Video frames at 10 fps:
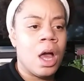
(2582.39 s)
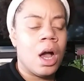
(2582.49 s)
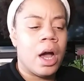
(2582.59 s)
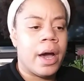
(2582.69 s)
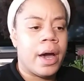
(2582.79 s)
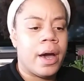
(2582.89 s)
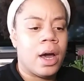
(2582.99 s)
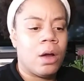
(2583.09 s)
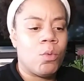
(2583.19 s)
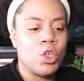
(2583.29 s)

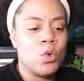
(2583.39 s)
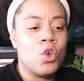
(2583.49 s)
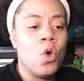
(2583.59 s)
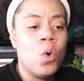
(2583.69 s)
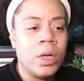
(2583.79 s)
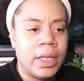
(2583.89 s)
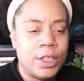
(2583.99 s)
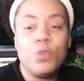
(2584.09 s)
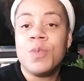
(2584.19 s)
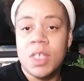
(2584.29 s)
when you Google
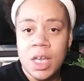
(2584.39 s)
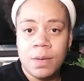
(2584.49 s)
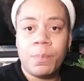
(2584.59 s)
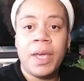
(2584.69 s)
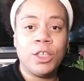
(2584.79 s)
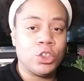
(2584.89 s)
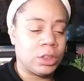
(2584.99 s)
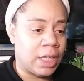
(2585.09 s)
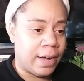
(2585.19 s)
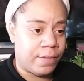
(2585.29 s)
it, you've seen
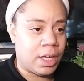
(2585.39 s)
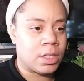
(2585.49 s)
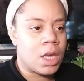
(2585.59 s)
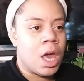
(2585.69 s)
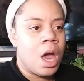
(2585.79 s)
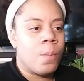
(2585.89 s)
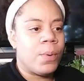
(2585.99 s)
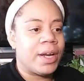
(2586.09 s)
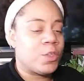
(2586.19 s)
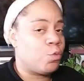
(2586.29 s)
pictures of it,
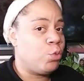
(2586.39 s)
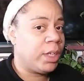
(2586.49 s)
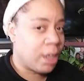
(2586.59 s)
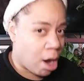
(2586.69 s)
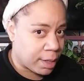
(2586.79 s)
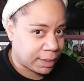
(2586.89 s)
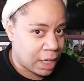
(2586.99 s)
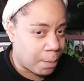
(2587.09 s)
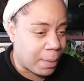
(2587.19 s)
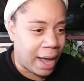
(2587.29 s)
but it's really hard to
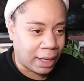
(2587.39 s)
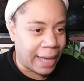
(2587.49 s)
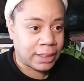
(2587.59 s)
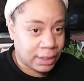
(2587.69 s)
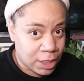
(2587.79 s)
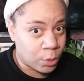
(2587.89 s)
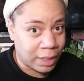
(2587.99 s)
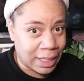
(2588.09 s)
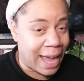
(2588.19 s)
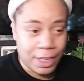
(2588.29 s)
come by. Like,
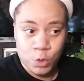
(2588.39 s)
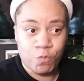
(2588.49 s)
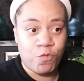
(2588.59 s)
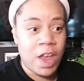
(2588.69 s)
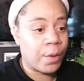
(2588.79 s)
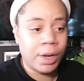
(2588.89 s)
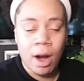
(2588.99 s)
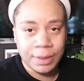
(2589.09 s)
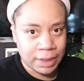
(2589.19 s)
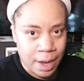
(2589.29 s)
literally, like, it's very
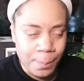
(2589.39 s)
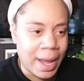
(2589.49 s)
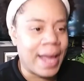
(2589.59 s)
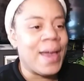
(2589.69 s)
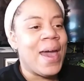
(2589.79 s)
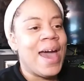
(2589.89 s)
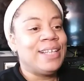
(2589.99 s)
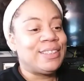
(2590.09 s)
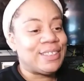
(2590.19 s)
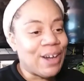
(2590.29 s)
hard to come by.
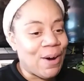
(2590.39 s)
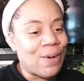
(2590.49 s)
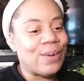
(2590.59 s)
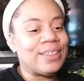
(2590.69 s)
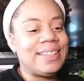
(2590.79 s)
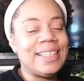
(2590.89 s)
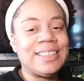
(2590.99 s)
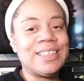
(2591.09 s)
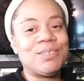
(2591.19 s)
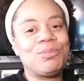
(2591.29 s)
So,
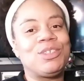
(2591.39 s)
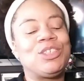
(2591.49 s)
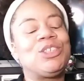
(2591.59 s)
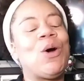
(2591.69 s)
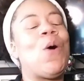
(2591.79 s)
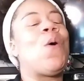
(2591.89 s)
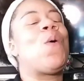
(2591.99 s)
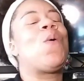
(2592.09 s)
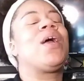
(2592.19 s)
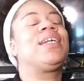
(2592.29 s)
this is
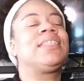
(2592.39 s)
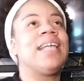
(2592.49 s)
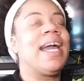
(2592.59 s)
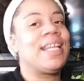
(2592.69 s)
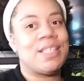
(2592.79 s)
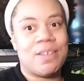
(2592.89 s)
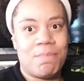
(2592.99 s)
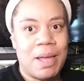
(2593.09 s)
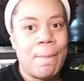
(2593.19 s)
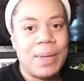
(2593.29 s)
so exciting to
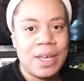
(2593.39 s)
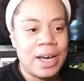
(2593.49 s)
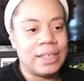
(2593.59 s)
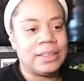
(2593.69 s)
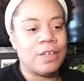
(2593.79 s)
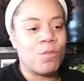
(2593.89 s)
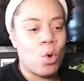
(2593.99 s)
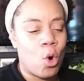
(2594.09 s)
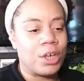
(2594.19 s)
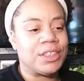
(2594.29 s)
me because, of
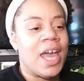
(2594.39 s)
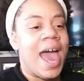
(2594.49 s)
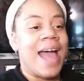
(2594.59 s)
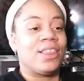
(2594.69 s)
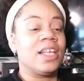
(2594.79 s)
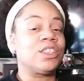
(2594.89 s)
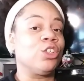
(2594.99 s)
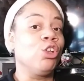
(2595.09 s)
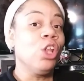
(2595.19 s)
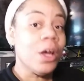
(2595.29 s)
course, this
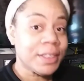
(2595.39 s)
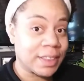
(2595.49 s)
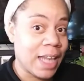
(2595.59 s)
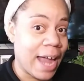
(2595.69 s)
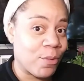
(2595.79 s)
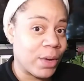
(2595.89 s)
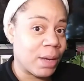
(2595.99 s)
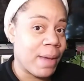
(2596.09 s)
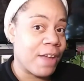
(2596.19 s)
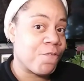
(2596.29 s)
looks like one
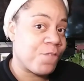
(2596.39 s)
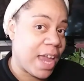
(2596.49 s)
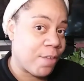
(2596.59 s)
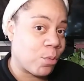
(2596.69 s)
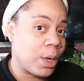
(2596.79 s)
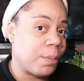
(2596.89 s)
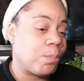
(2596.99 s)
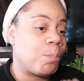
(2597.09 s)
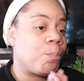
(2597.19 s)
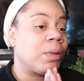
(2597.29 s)
of my favorite
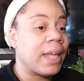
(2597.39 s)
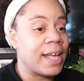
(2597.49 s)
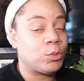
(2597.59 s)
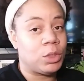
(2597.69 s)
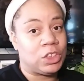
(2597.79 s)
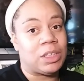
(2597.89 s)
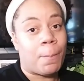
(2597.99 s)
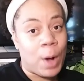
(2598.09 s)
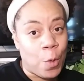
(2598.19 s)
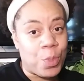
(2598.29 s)
plants, which is a
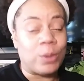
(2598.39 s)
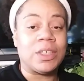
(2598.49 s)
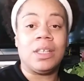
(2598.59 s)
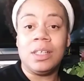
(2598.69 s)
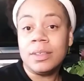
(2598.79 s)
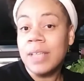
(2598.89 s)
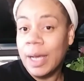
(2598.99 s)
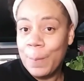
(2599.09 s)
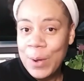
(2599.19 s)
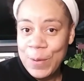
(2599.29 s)
pothos. It looks
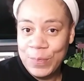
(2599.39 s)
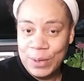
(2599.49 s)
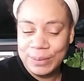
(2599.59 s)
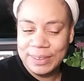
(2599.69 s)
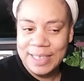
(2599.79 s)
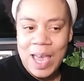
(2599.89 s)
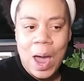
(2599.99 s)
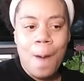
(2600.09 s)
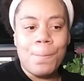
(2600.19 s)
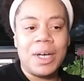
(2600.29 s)
like a pothos,
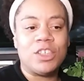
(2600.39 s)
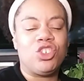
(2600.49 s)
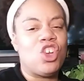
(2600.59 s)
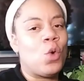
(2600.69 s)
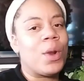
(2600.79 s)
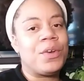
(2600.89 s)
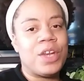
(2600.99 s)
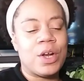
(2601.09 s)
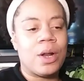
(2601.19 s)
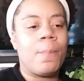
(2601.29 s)
but it's nowhere
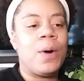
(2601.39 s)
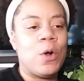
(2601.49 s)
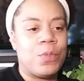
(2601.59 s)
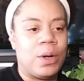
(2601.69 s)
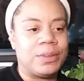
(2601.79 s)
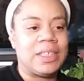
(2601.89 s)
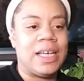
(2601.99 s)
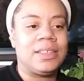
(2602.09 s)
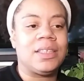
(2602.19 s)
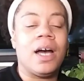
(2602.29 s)
near a pothos.
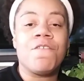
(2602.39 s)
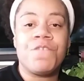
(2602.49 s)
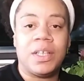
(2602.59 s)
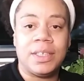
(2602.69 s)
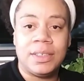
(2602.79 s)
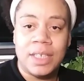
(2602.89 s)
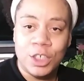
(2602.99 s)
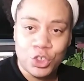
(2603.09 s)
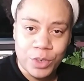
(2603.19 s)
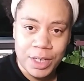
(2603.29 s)
It's a
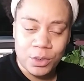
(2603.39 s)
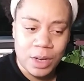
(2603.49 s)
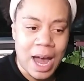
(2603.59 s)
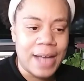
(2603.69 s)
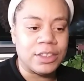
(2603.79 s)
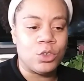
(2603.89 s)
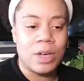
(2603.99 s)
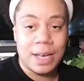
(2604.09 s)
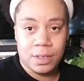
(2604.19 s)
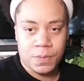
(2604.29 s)
philodendron, you guys. And you
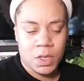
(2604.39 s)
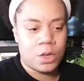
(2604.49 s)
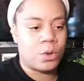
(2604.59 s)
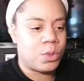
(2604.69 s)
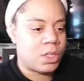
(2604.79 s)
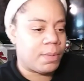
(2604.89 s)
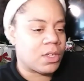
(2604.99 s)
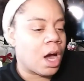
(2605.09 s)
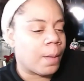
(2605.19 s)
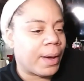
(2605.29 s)
guys have seen her. You see me
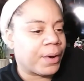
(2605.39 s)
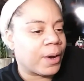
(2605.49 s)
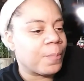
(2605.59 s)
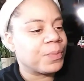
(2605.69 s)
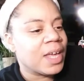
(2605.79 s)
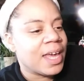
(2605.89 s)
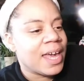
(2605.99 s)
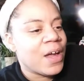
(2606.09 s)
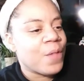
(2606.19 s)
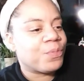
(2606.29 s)
talk about her.
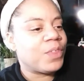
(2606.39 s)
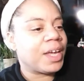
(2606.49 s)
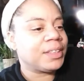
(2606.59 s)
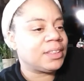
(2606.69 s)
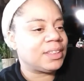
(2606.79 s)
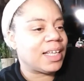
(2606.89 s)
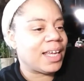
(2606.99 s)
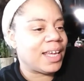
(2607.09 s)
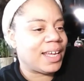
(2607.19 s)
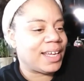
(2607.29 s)
This
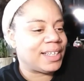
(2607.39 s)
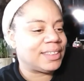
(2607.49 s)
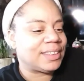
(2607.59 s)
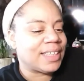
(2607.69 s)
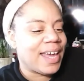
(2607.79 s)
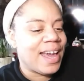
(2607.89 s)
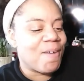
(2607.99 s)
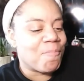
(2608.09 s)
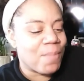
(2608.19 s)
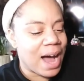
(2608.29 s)
is
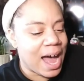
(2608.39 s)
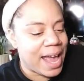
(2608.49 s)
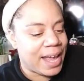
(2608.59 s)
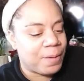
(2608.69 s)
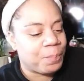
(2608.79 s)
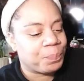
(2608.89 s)
my